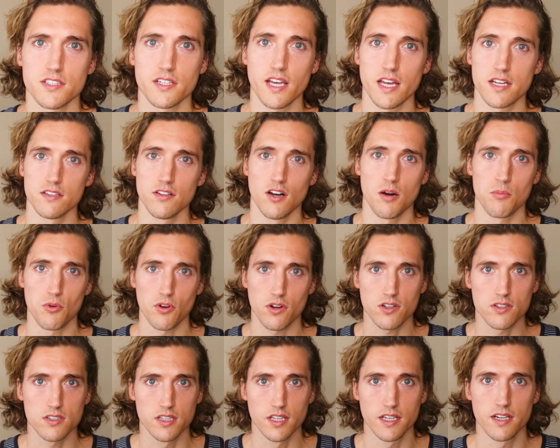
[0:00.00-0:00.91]
You get a lot more
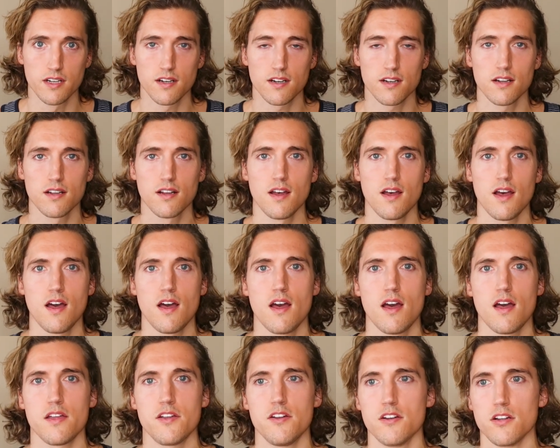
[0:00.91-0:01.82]
clear,
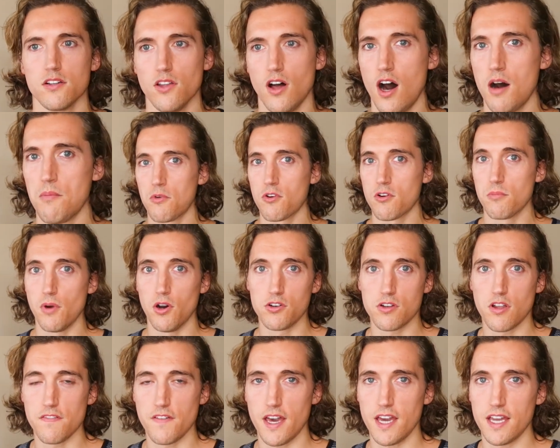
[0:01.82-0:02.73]
you're a lot more
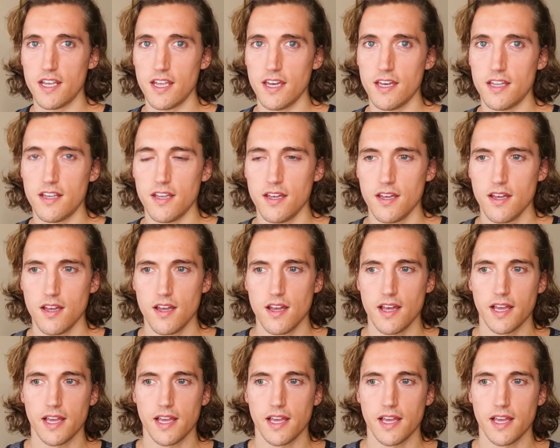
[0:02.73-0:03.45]
motivated.